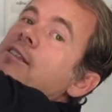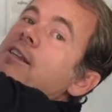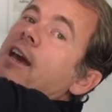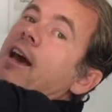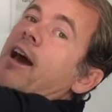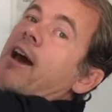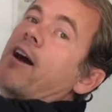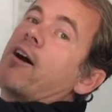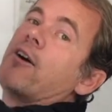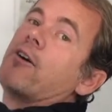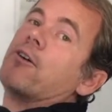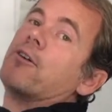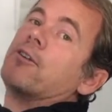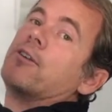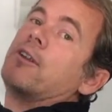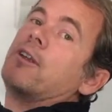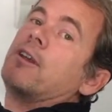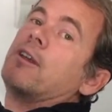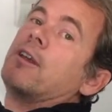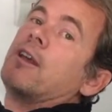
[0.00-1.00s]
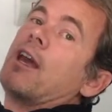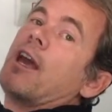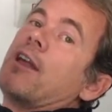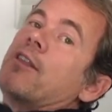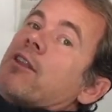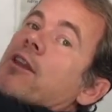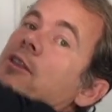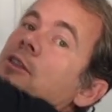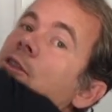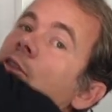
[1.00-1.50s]
down,
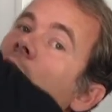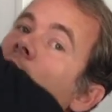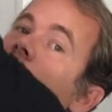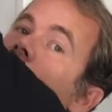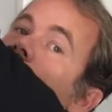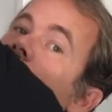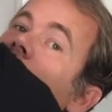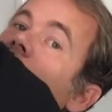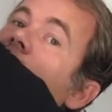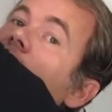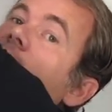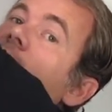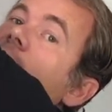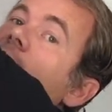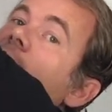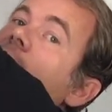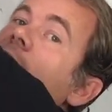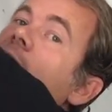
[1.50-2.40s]
and then throwing it.